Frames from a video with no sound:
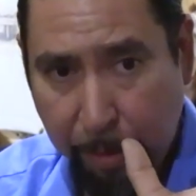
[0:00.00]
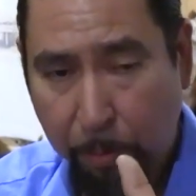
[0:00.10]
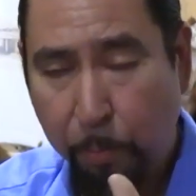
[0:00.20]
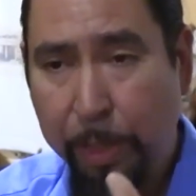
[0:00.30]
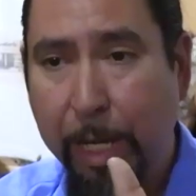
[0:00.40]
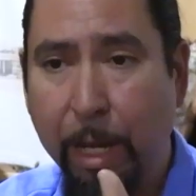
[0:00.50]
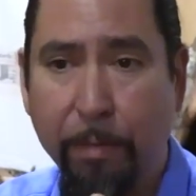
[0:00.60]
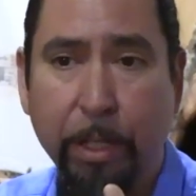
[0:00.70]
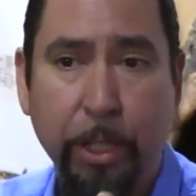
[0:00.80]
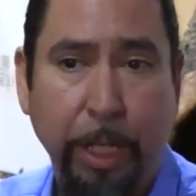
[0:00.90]
We have
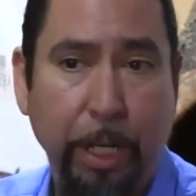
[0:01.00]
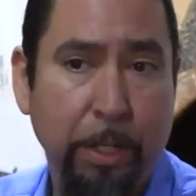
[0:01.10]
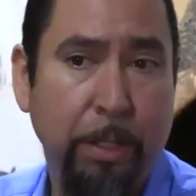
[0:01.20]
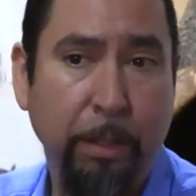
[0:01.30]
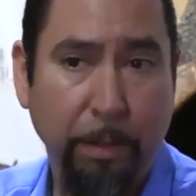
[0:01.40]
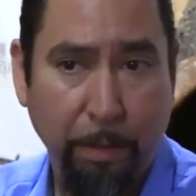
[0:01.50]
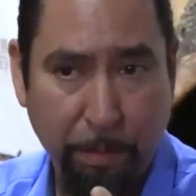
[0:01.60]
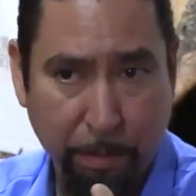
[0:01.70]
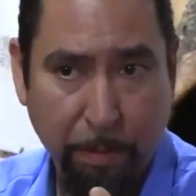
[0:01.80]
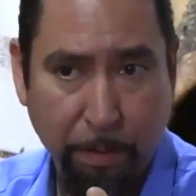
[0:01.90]
educational
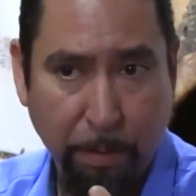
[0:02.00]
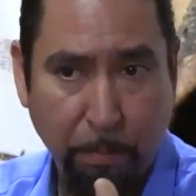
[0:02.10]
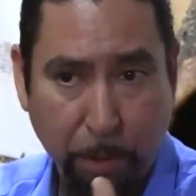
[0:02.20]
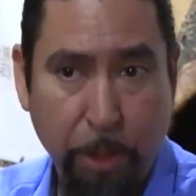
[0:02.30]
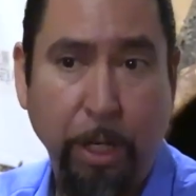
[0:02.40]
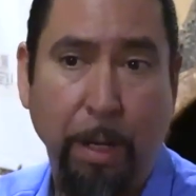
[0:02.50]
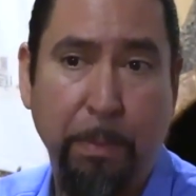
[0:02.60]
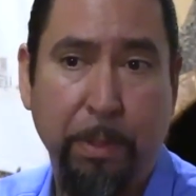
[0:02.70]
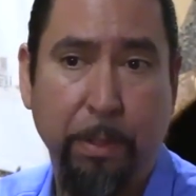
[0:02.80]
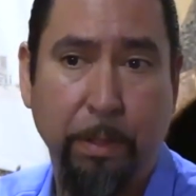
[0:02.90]

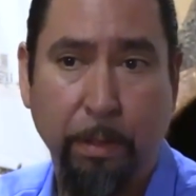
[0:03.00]
workshops.